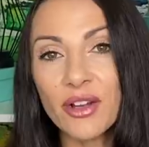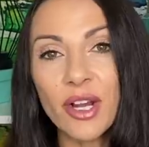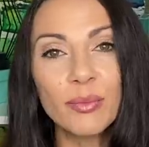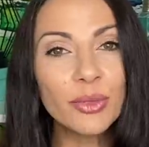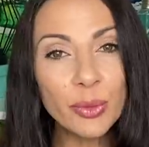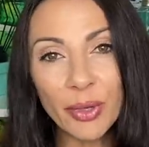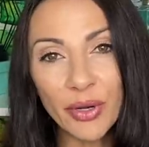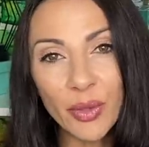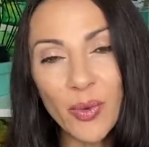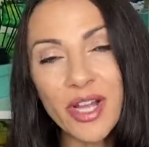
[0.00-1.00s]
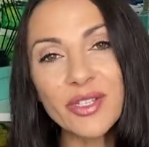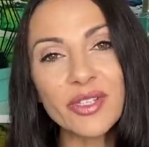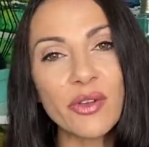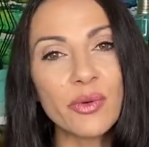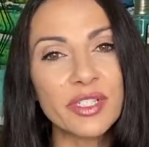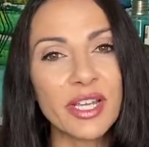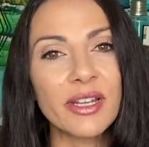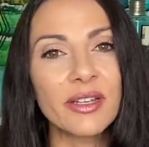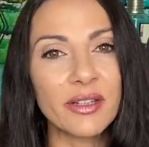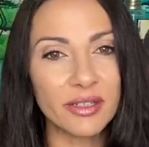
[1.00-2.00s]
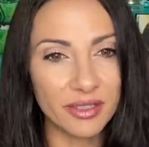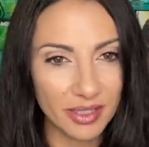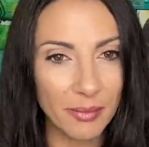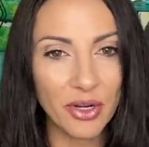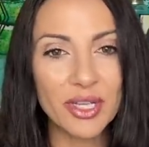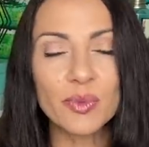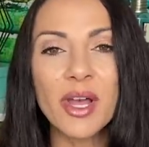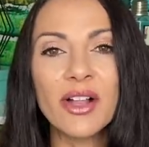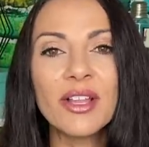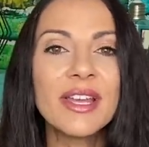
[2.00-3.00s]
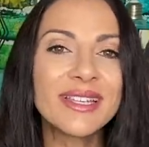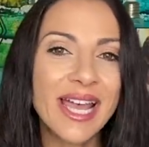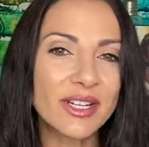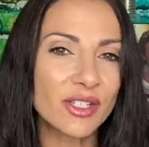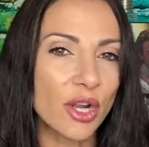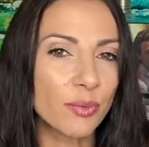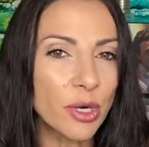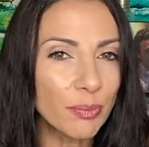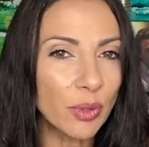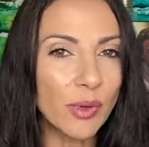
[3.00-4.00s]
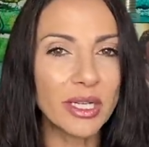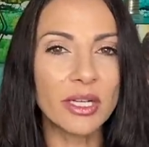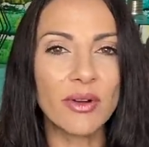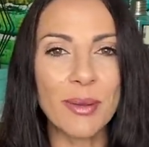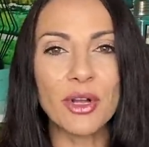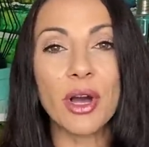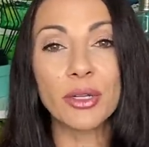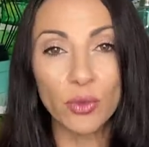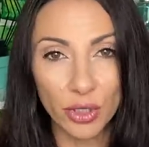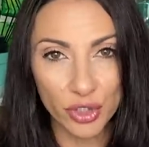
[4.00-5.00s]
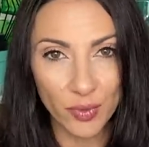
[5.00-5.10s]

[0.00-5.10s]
got a blueberry one, so did Summer as well. Candace got a purple one and Grandma got an orange